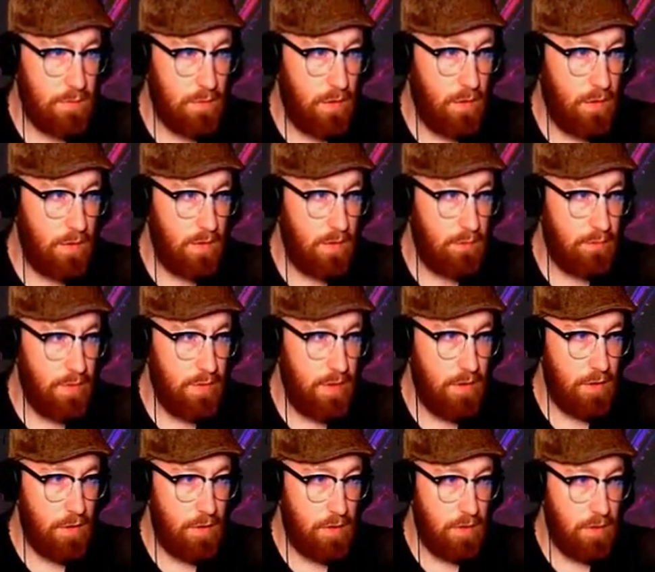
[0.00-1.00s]
Okay, if they're
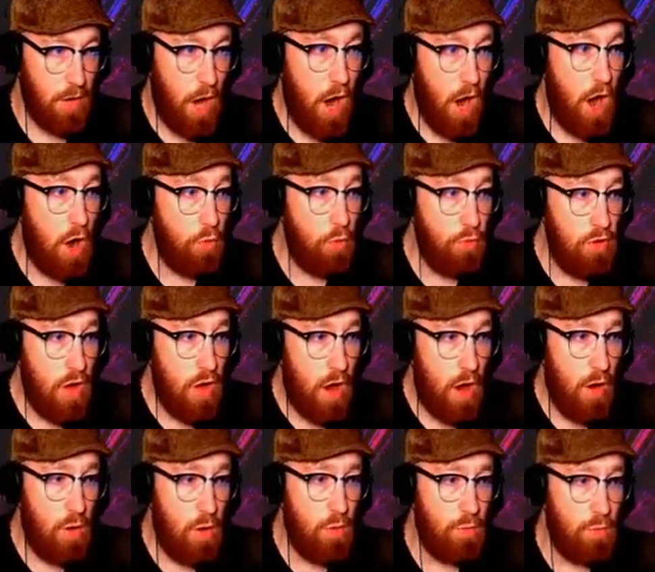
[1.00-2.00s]
gone... Oh,
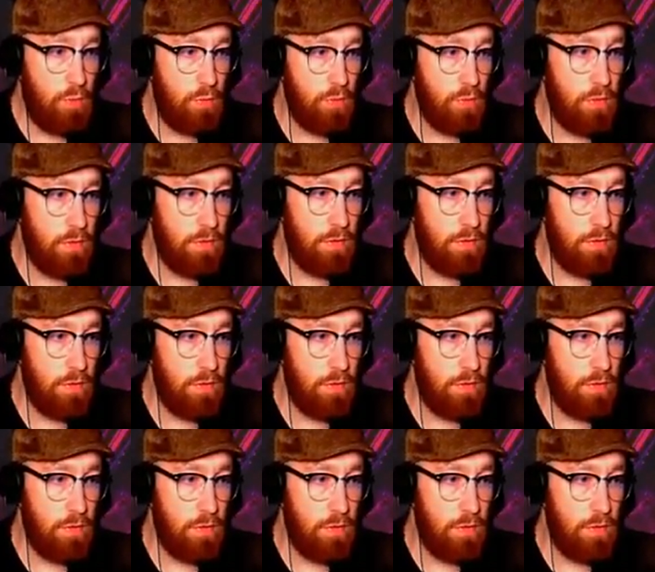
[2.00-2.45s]
no!